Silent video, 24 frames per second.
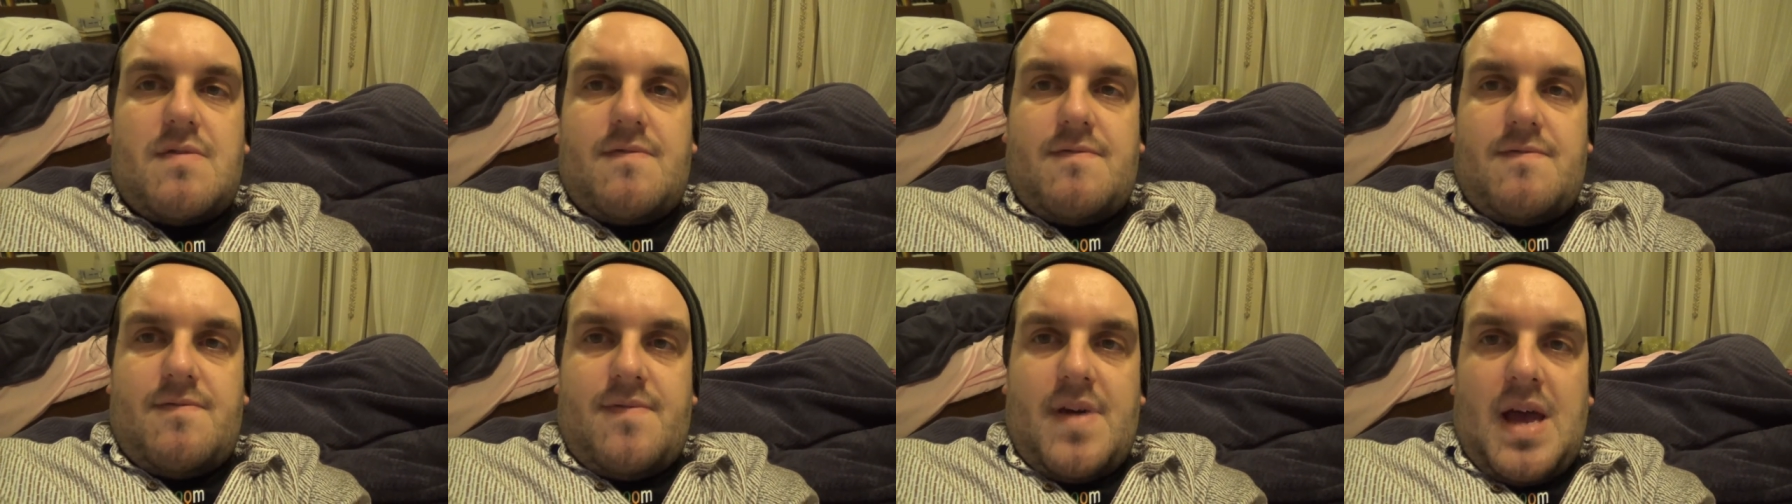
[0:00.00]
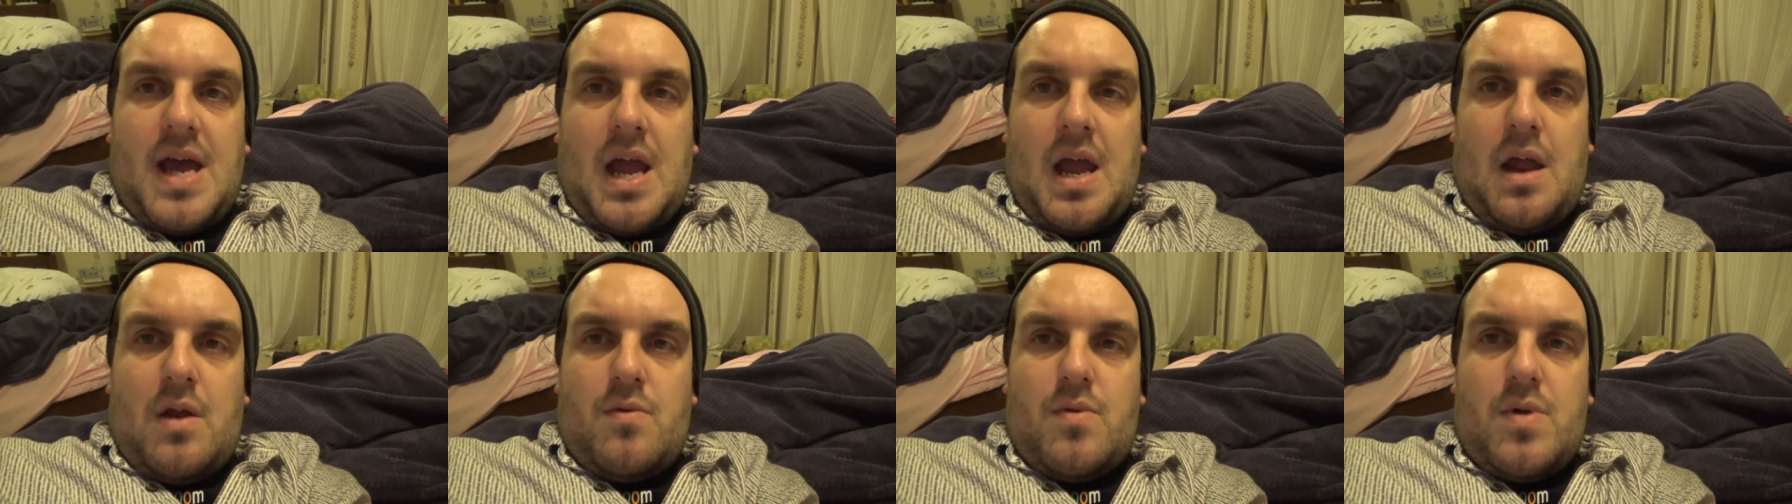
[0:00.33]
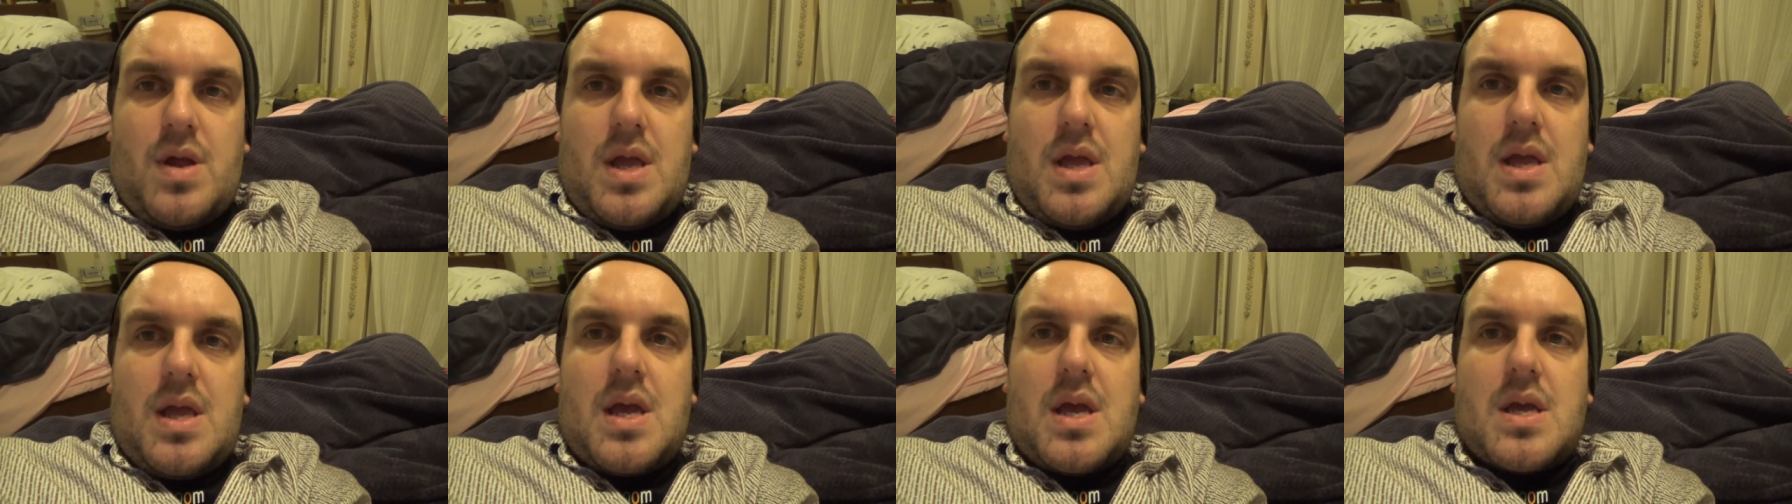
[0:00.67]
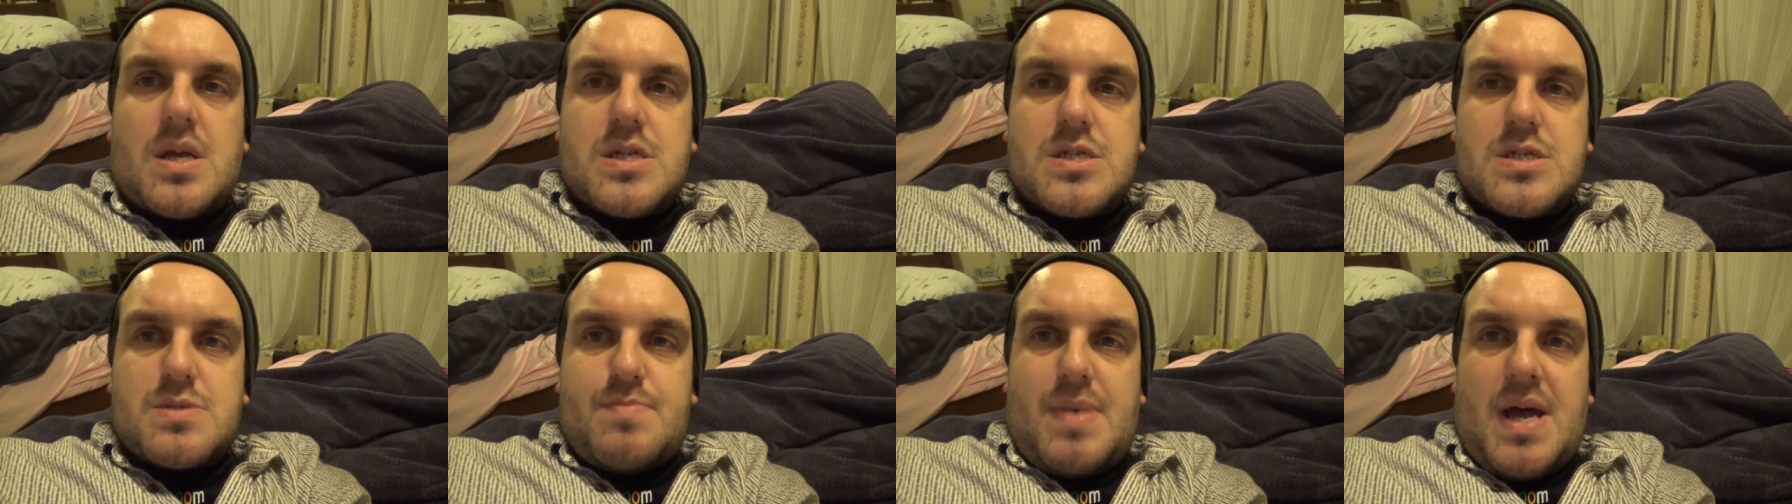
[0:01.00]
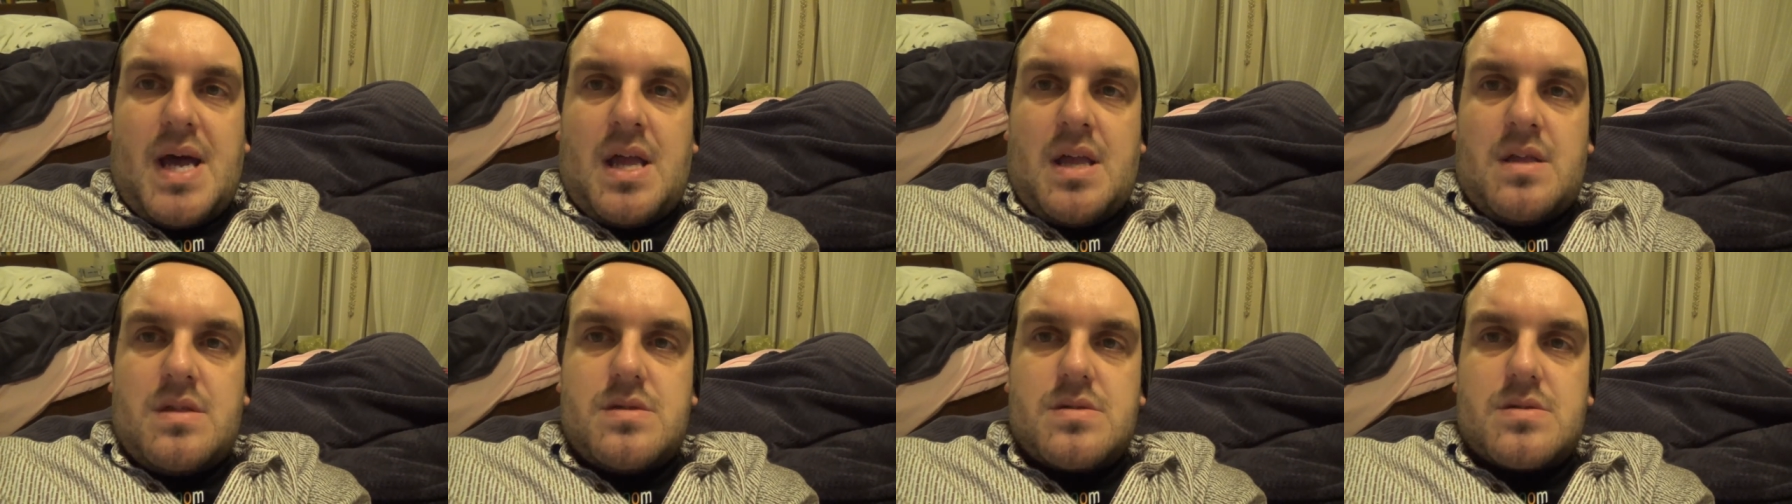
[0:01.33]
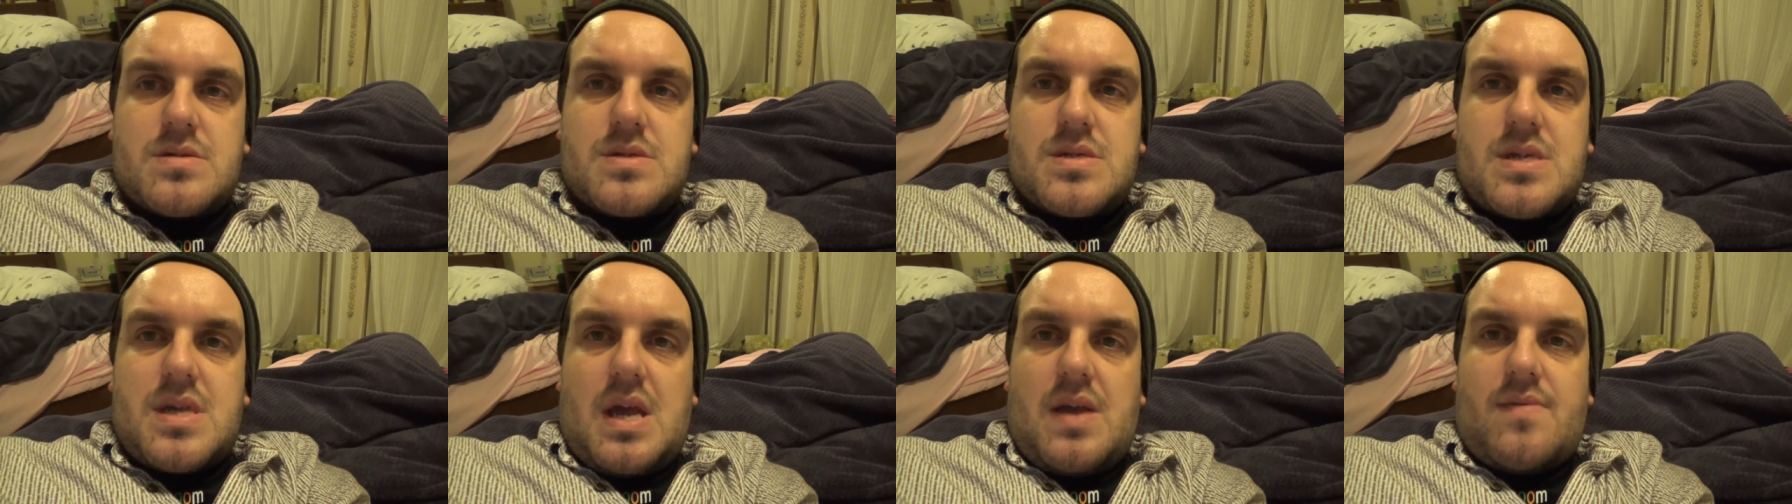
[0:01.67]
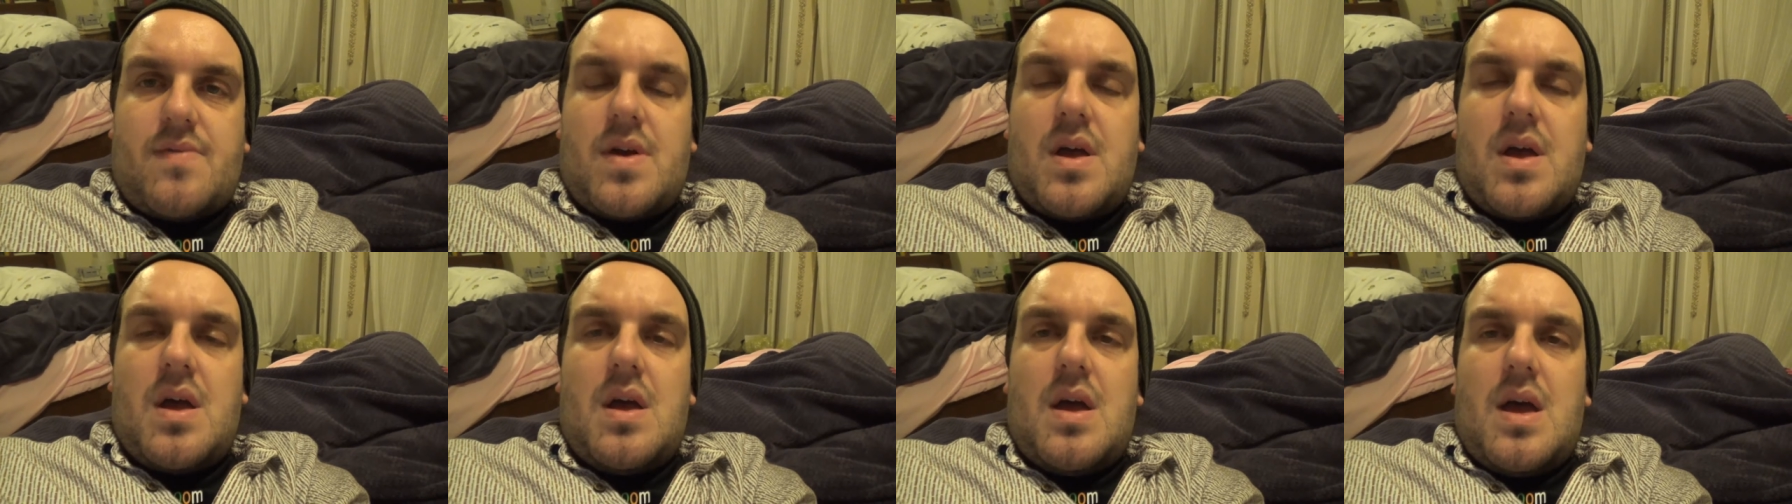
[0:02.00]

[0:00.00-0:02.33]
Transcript: very expensive